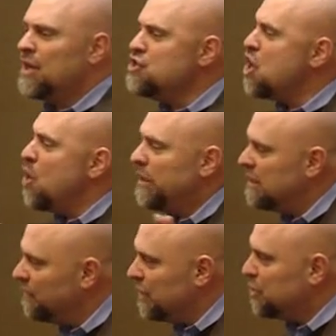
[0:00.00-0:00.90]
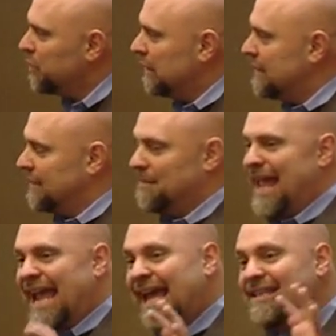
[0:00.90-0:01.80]
no individualism
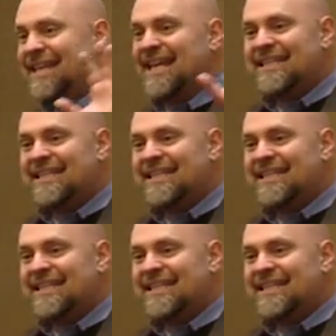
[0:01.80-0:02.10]
and